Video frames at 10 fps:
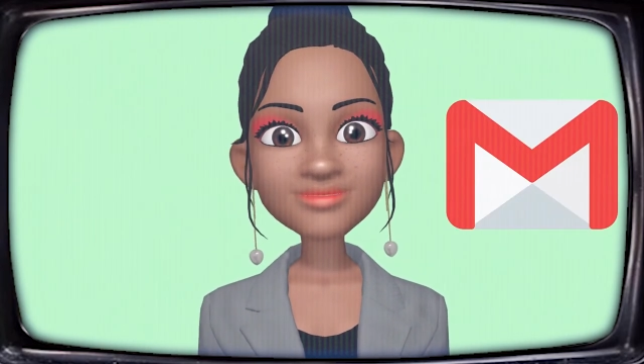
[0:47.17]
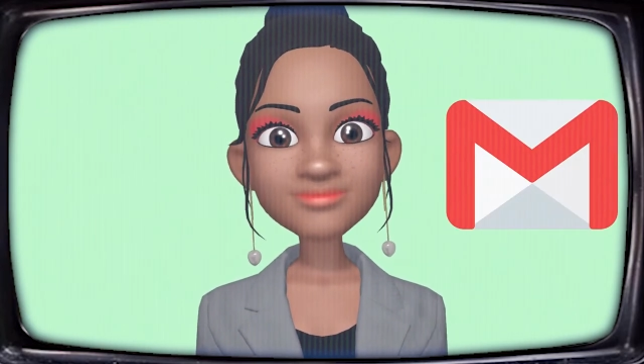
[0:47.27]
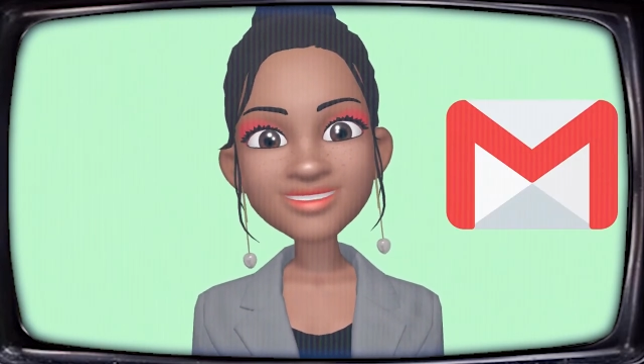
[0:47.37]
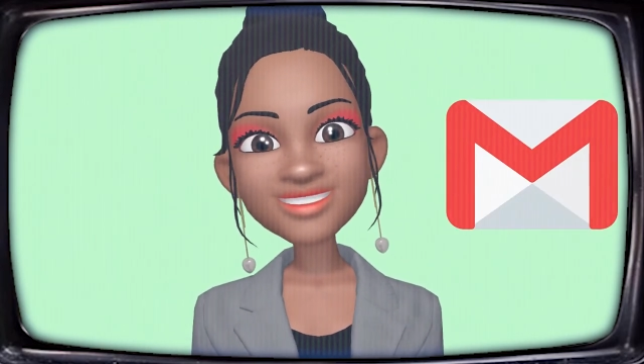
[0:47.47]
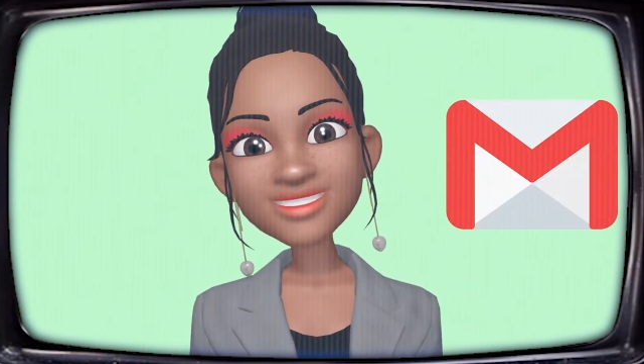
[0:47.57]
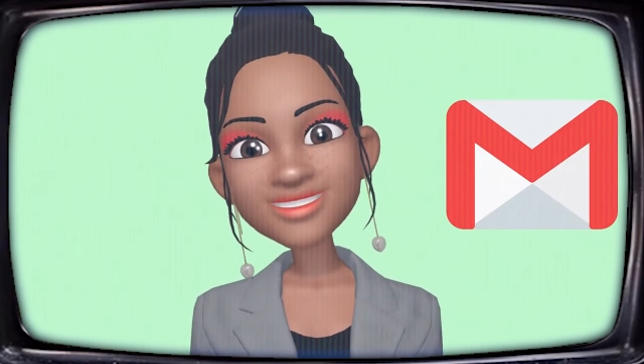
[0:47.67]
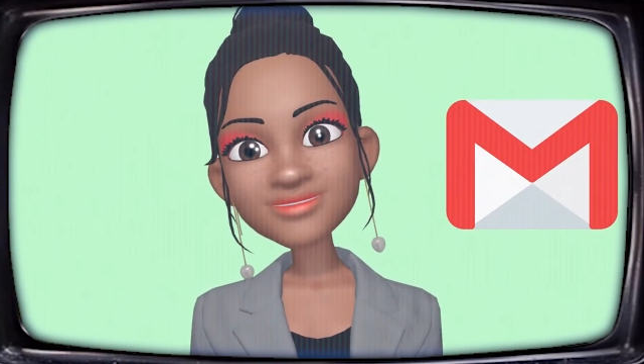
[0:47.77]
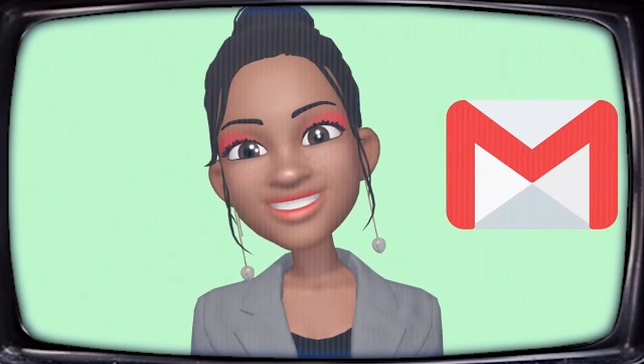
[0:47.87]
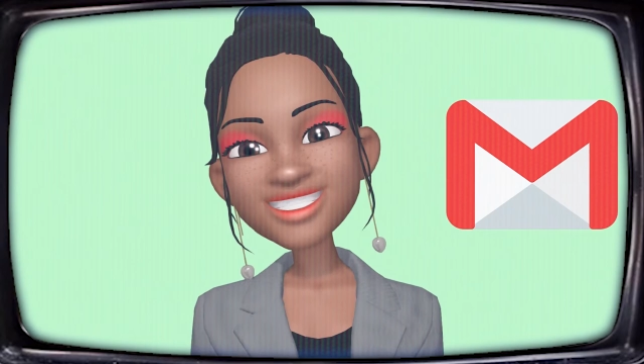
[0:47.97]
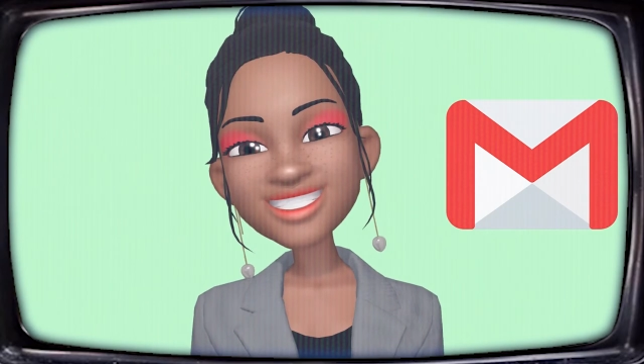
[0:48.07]
reach out to
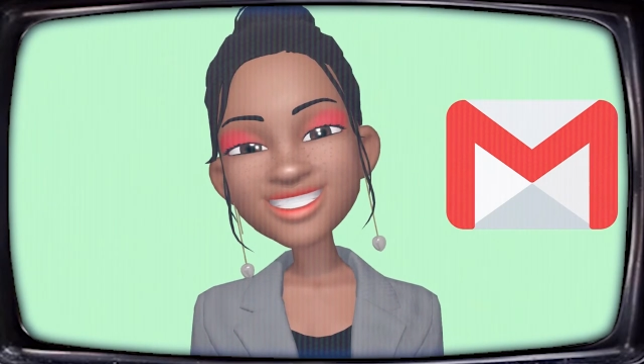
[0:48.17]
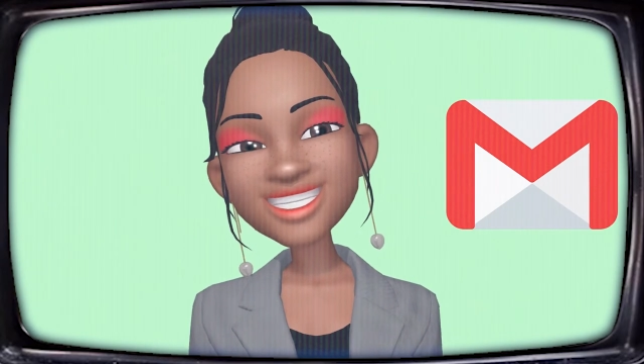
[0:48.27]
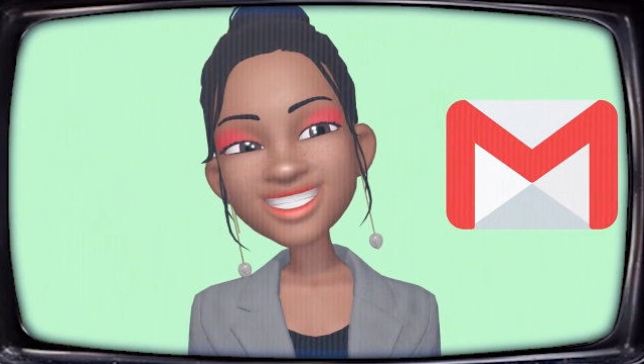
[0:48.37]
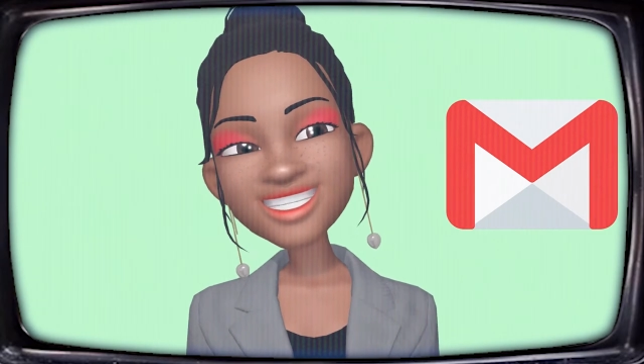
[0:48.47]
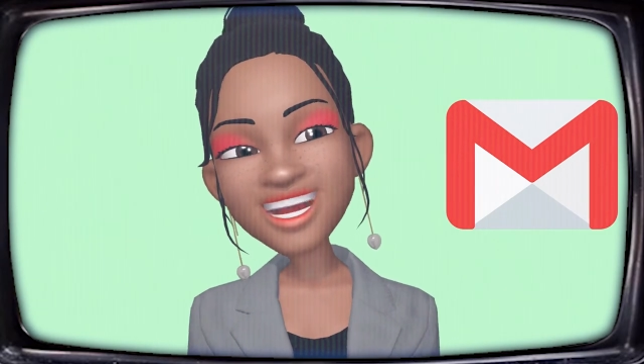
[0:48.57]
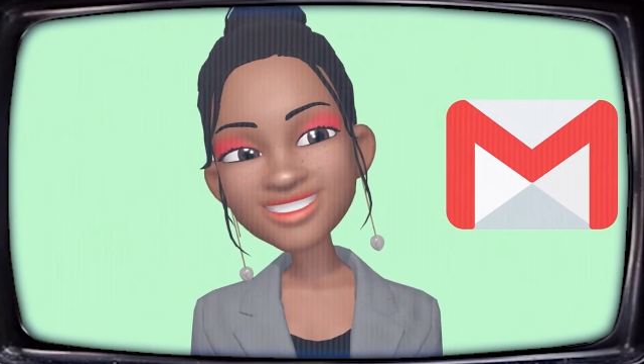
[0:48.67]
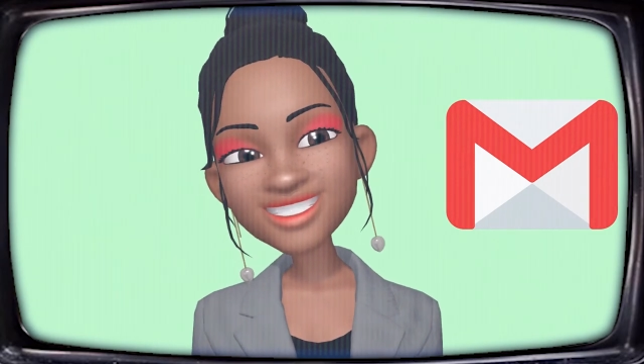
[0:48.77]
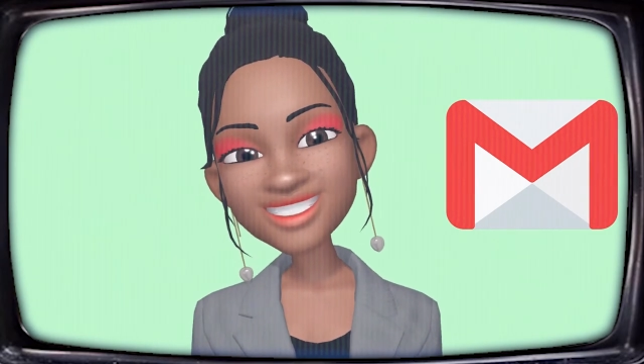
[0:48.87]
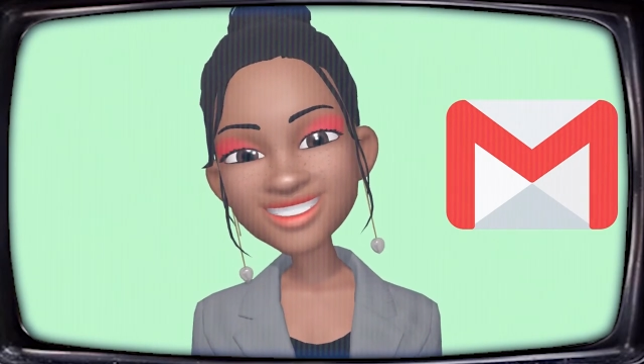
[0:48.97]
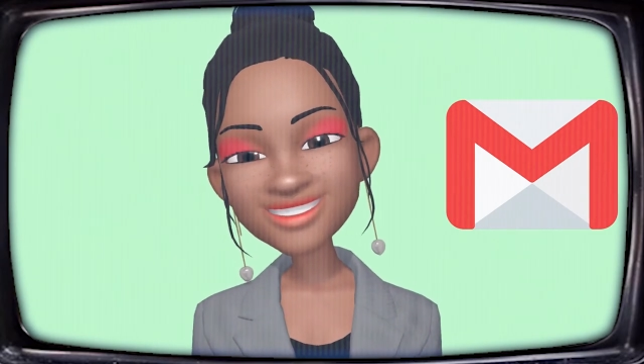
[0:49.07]
me in the comment description